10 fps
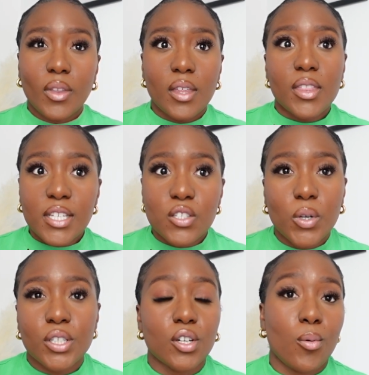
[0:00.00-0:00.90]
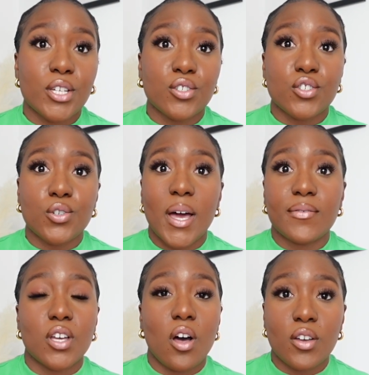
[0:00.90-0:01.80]
that's one of the questions you have
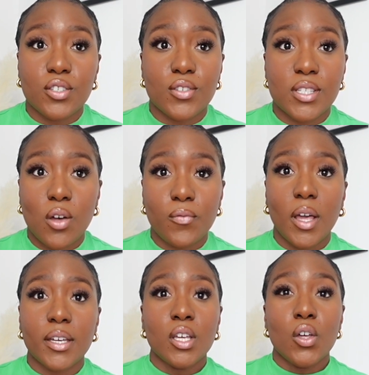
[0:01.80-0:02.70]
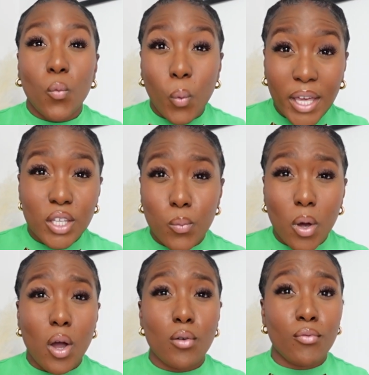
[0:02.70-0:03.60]
to ask yourself, like where you are